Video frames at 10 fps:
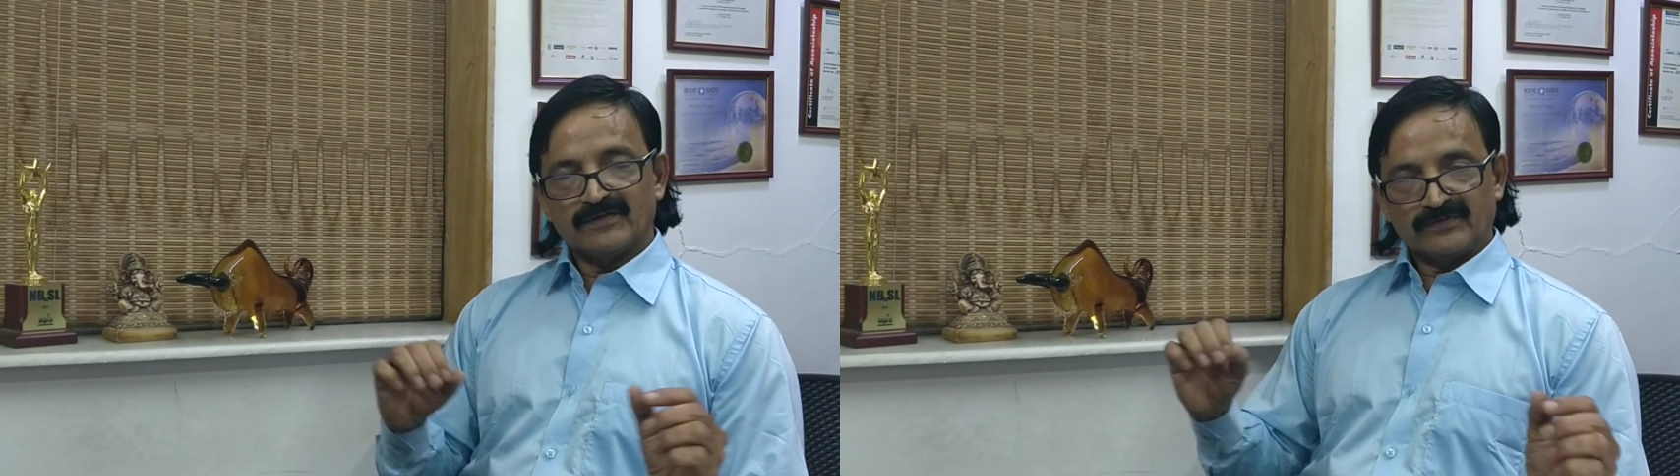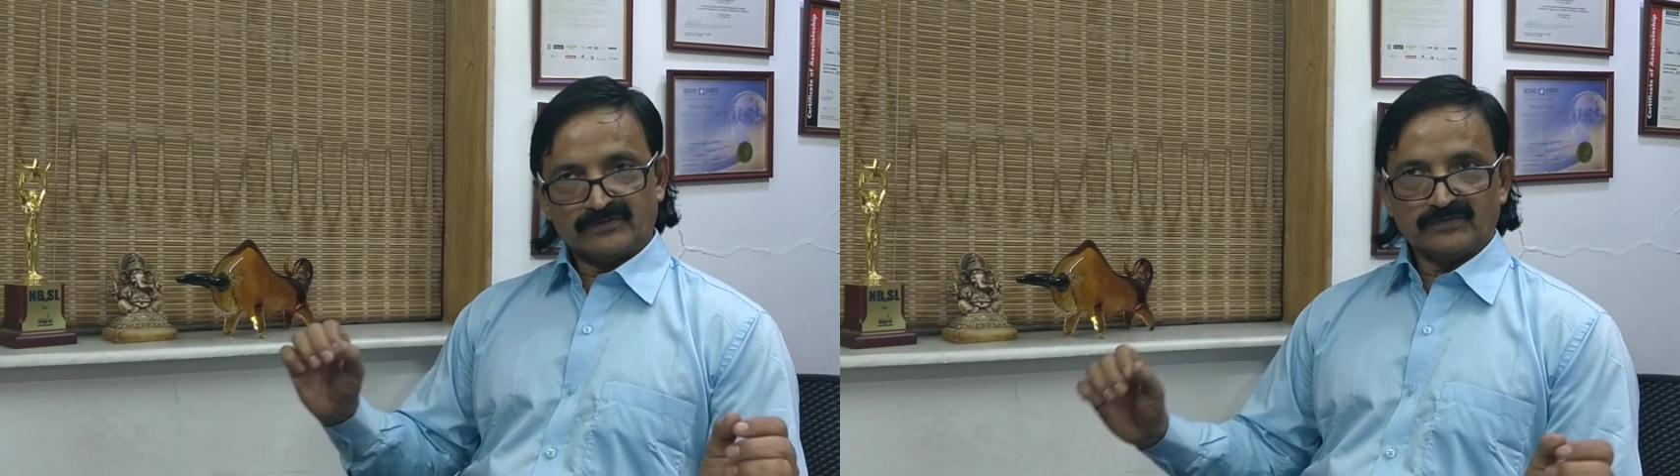
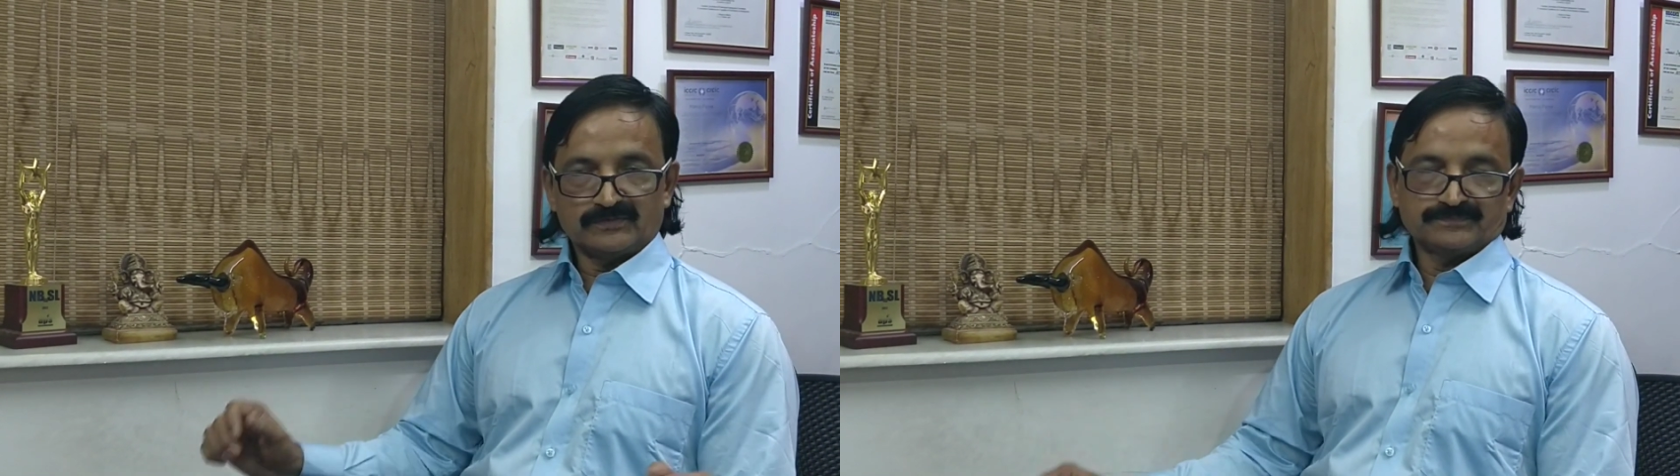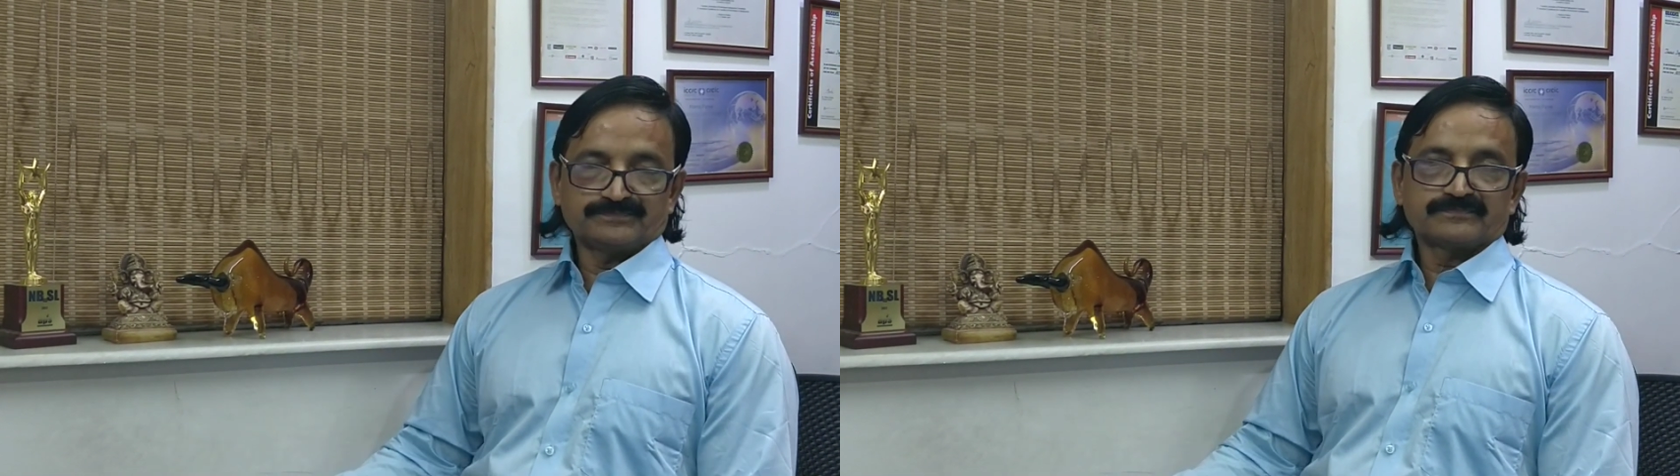So
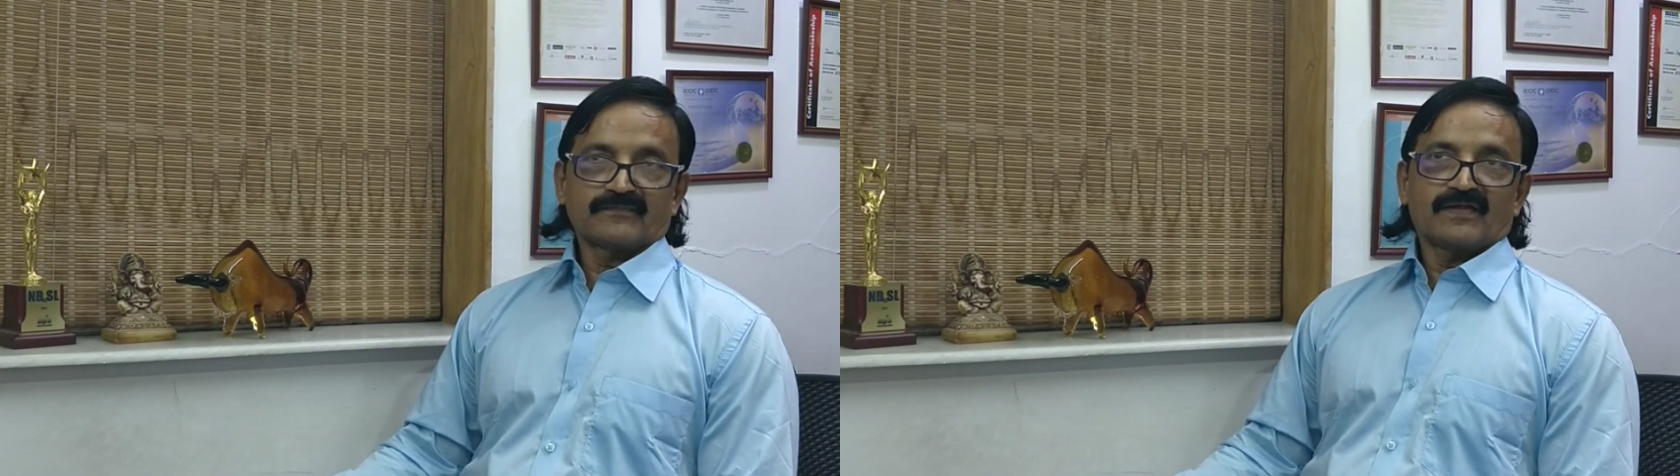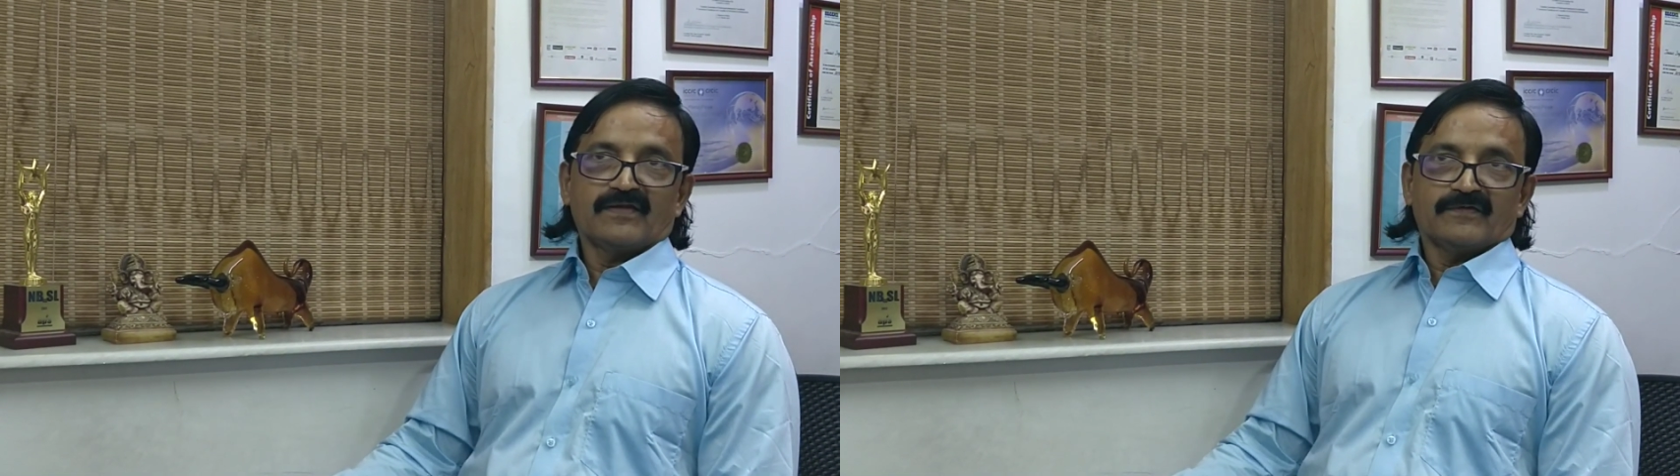
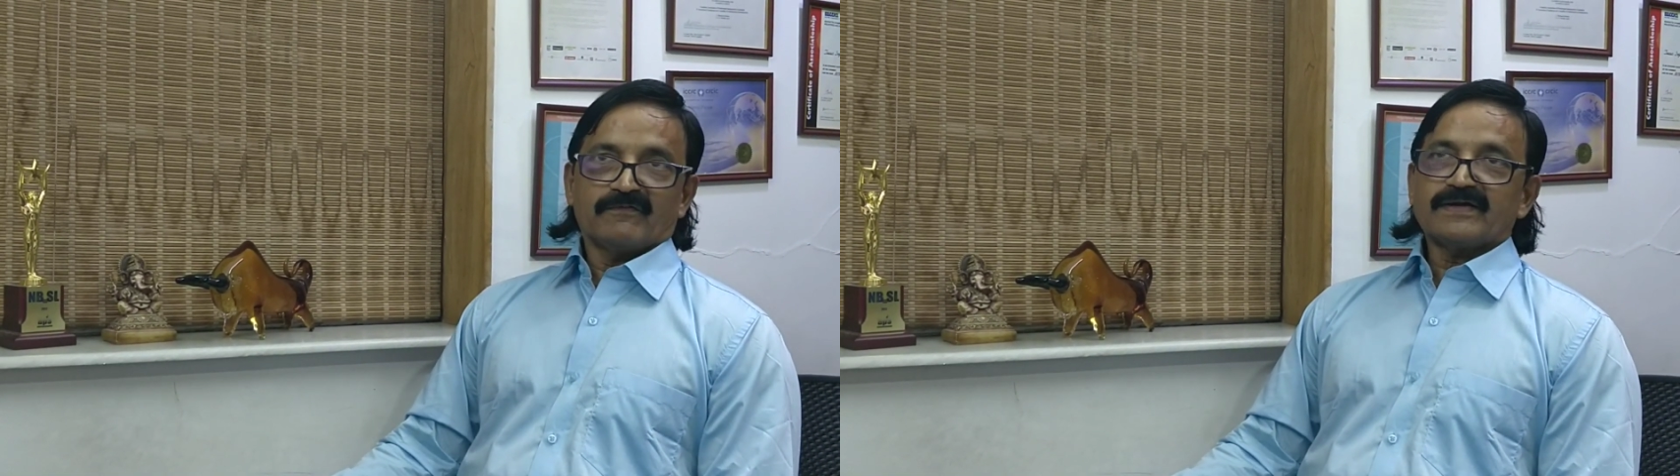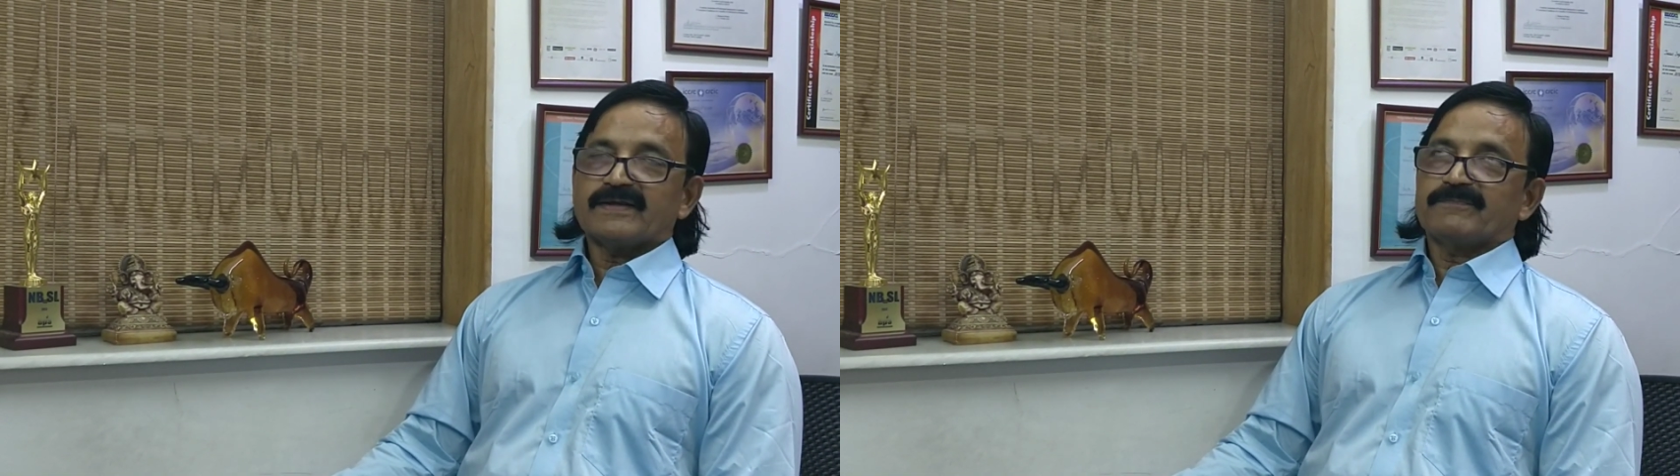
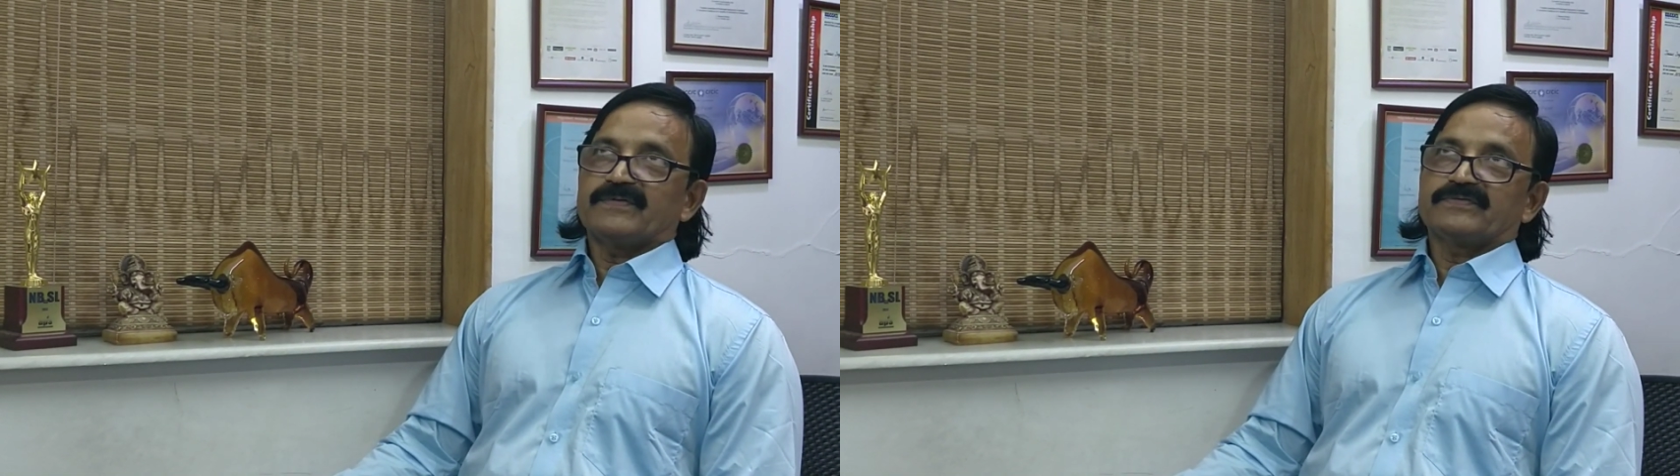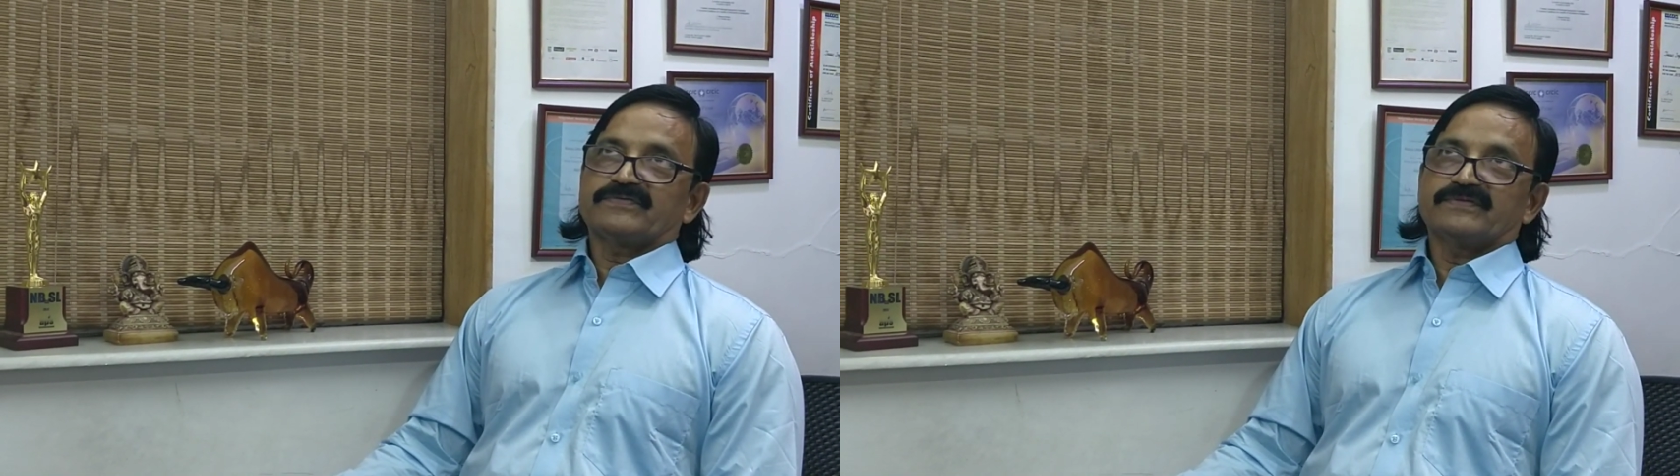what
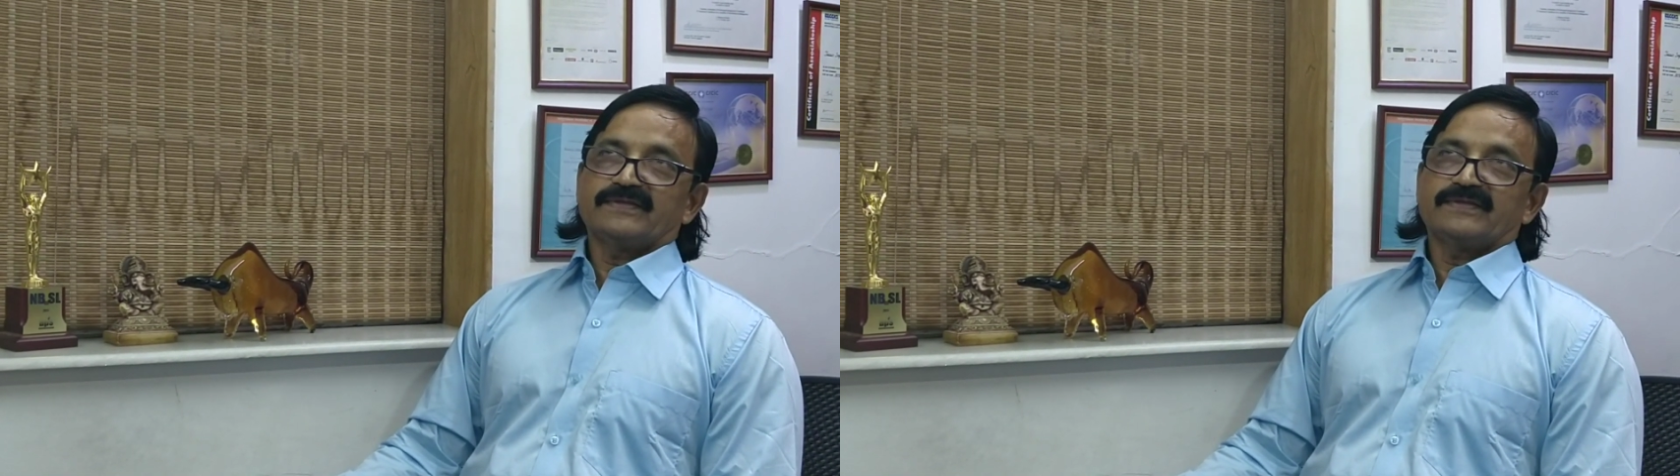happens